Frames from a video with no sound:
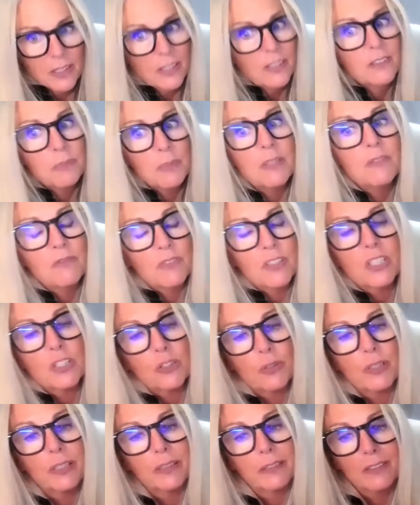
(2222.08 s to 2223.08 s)
does mean
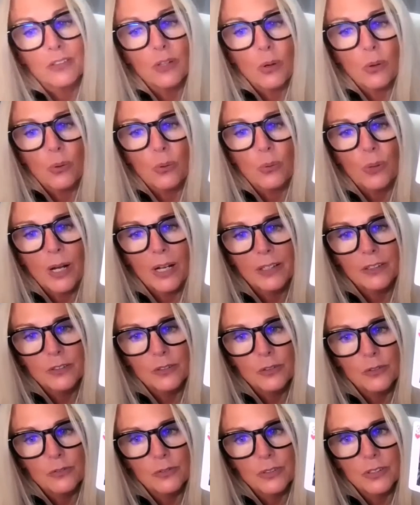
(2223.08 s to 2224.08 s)
victory. So I
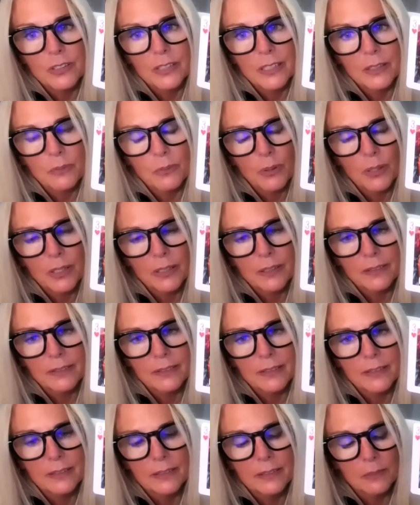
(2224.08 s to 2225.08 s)
do feel like we're going to
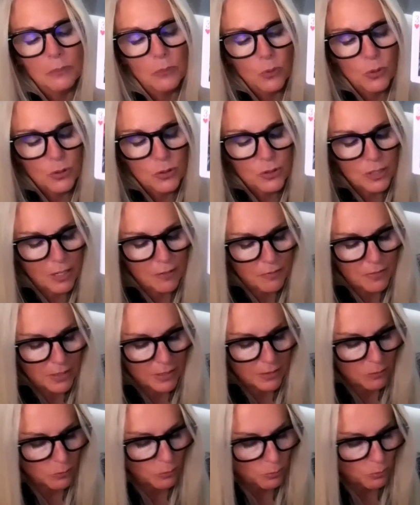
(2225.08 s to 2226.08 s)
see some more stuff
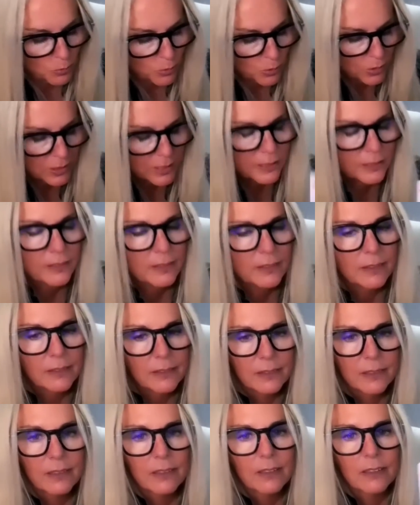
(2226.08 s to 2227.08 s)
that really
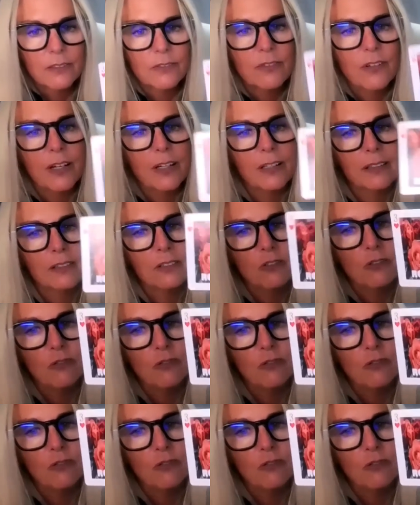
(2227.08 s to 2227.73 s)
solidifies